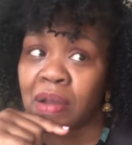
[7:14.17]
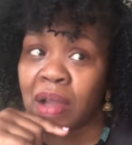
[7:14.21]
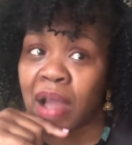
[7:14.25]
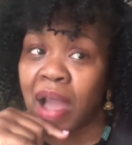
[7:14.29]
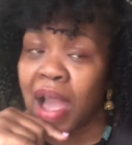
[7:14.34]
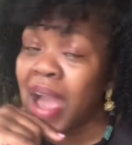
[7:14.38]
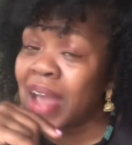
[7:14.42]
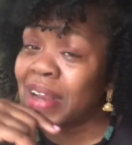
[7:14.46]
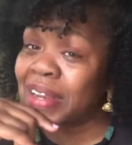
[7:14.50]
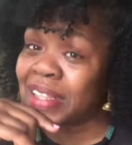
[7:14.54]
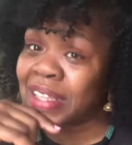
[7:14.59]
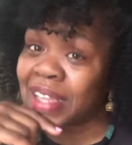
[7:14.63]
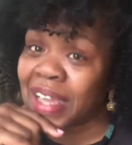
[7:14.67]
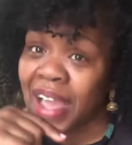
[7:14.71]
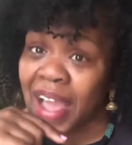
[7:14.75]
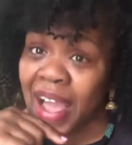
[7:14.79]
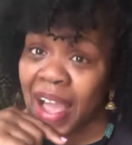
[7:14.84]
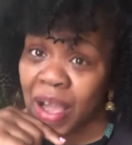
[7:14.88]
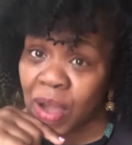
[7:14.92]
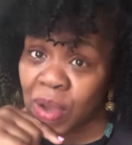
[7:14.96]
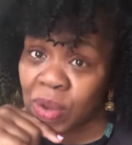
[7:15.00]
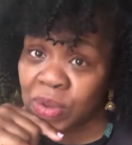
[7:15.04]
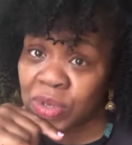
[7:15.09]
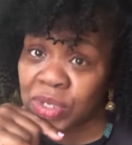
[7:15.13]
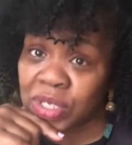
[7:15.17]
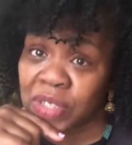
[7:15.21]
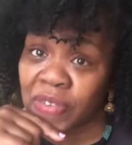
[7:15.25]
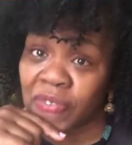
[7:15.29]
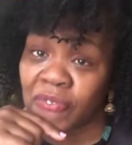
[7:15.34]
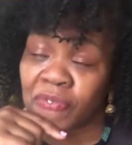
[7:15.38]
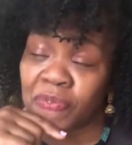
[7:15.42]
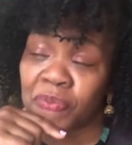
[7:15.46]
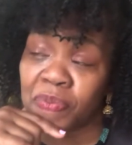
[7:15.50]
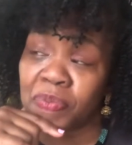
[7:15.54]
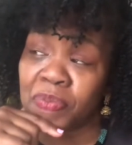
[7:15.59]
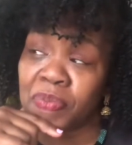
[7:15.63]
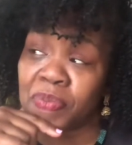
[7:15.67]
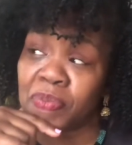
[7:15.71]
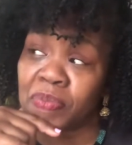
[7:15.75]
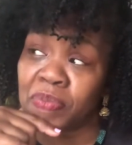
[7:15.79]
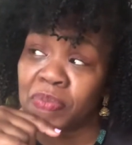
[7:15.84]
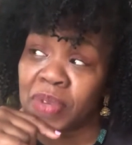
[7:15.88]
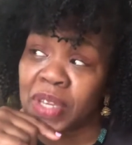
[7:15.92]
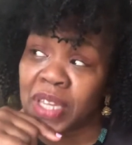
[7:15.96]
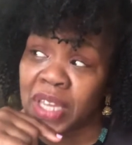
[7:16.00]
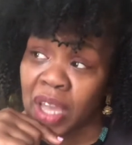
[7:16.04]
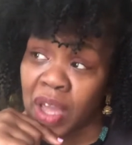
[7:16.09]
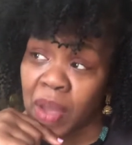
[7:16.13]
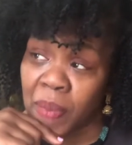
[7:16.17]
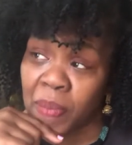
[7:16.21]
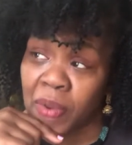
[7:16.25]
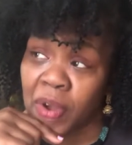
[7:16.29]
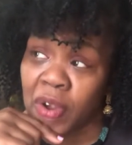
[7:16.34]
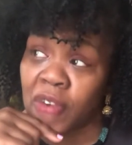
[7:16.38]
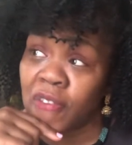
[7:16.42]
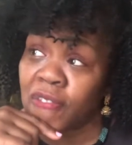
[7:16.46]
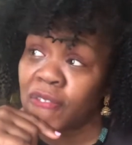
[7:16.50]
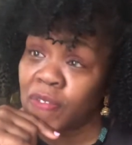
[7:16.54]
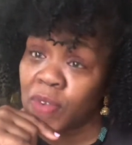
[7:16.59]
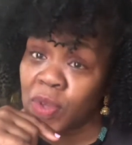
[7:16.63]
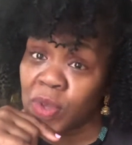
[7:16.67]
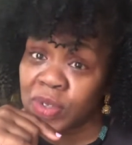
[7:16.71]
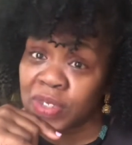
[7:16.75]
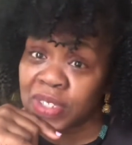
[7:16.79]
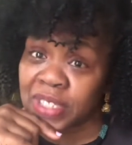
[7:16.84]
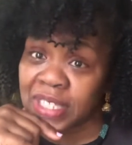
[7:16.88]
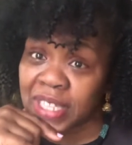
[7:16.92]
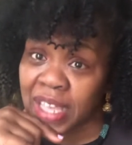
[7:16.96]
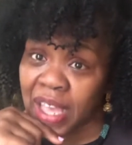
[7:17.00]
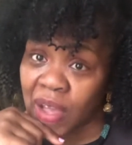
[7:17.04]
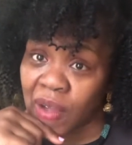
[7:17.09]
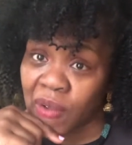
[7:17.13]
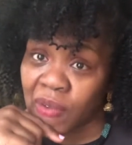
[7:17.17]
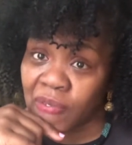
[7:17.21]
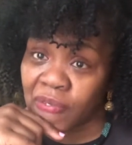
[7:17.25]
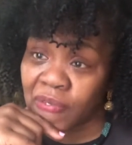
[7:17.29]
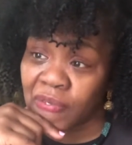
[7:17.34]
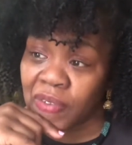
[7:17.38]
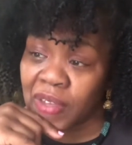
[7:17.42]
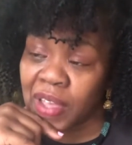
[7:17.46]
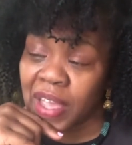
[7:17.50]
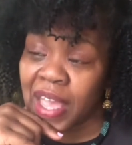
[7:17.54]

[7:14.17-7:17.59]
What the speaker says: out of the house to become her full self.